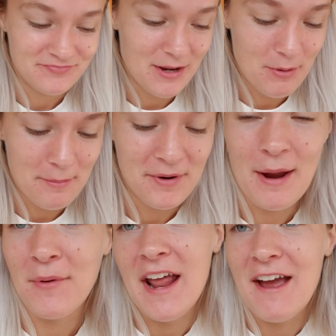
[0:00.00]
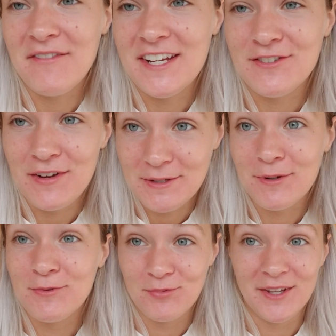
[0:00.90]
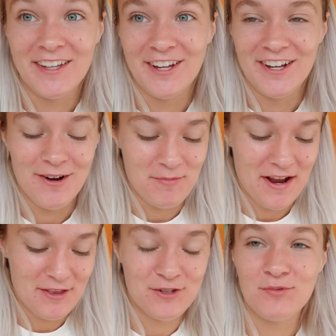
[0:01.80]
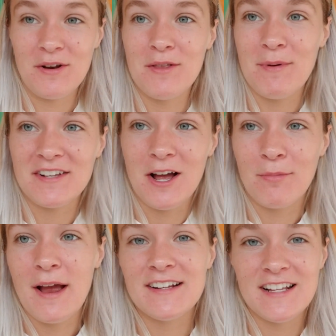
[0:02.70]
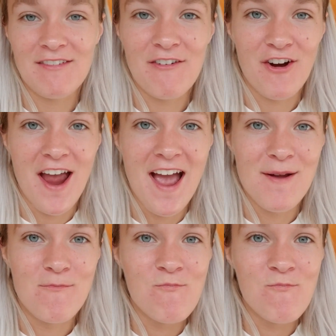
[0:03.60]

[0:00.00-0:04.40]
I'm gonna have to eat his face, but it's really good. Oh my god, this is one of the best cupcakes I've ever had.